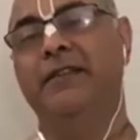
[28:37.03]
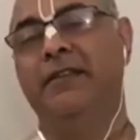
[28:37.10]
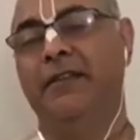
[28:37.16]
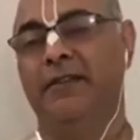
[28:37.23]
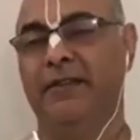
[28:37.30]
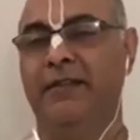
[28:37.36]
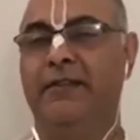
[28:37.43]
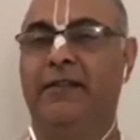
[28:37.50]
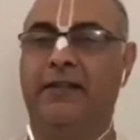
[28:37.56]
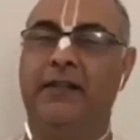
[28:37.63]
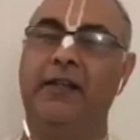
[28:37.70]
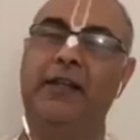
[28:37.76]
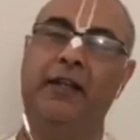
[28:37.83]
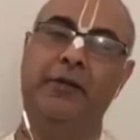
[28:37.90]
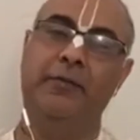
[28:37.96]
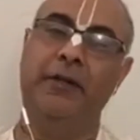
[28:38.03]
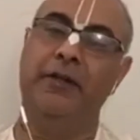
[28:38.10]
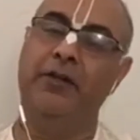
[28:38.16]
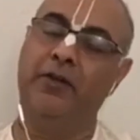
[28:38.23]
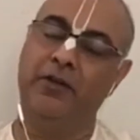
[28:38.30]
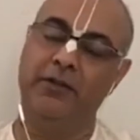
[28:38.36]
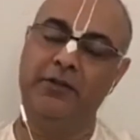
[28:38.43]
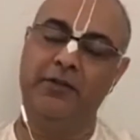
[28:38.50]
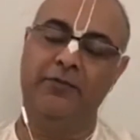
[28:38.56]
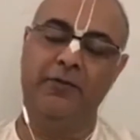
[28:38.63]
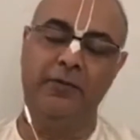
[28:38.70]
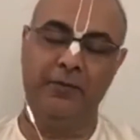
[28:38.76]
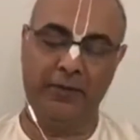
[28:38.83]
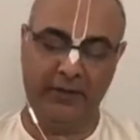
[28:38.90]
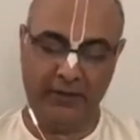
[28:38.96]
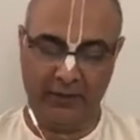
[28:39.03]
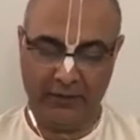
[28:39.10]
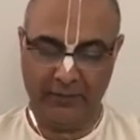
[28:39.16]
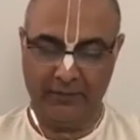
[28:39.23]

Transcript: is a subtle element, also from material,